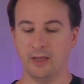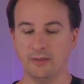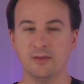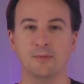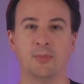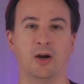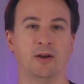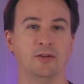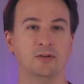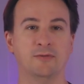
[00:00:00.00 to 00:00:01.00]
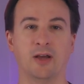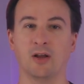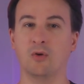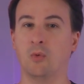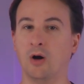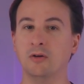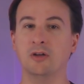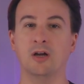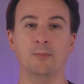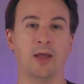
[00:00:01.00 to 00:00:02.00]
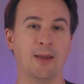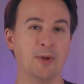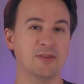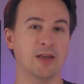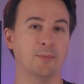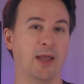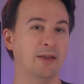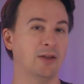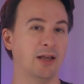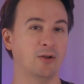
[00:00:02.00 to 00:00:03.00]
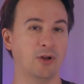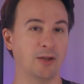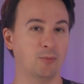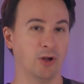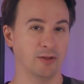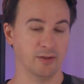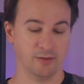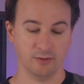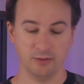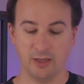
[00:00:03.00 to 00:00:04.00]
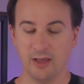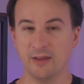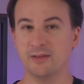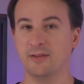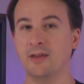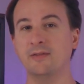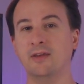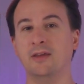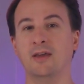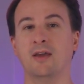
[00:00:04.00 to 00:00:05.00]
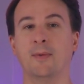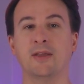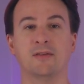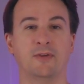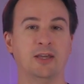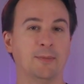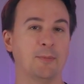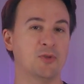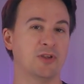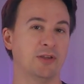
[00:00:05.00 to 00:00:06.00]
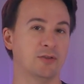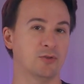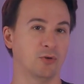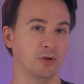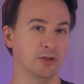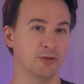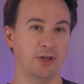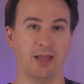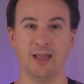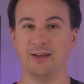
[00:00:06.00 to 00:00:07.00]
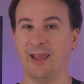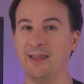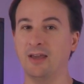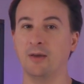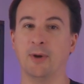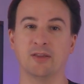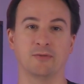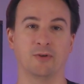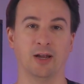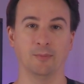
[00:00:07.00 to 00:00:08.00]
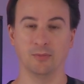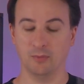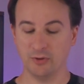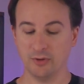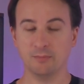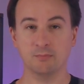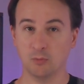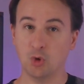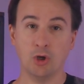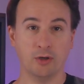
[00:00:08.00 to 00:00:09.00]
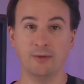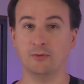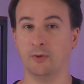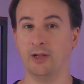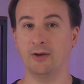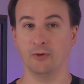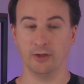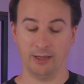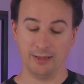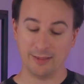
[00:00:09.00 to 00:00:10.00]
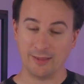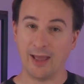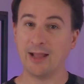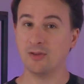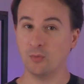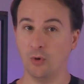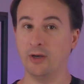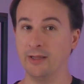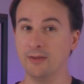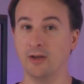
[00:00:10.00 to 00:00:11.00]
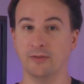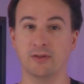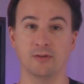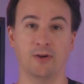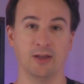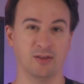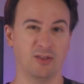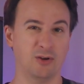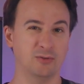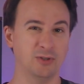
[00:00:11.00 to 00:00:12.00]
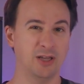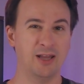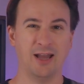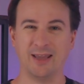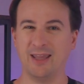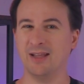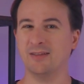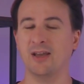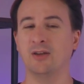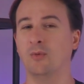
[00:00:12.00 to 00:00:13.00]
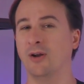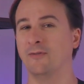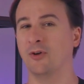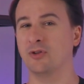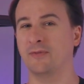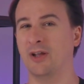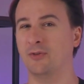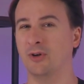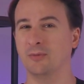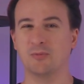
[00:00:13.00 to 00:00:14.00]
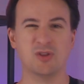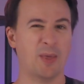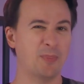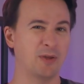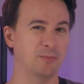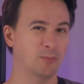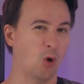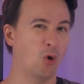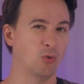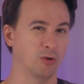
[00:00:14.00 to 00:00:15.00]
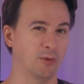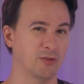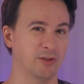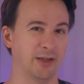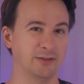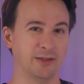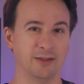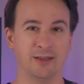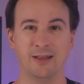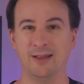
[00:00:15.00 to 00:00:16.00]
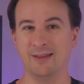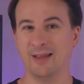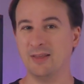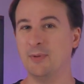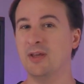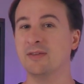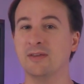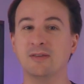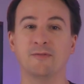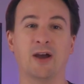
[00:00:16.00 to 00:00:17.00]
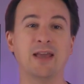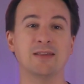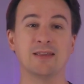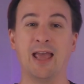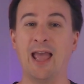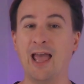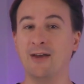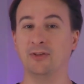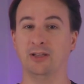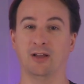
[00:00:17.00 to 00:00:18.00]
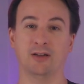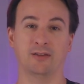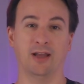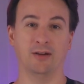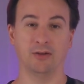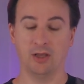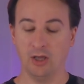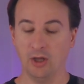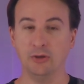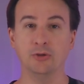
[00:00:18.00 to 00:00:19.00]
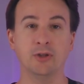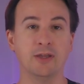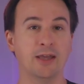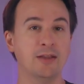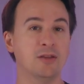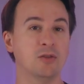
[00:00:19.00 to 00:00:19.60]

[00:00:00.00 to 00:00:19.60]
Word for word: Take this apart and you'll find a Qualcomm MSM 8909 processor, 16 gigabytes of EMMC storage, and 8 gigabytes of RAM, which is good enough to run Android, and that's what is on this device, although I can't tell you what version of Android, something older most likely. That's because this device is heavily locked down. You can get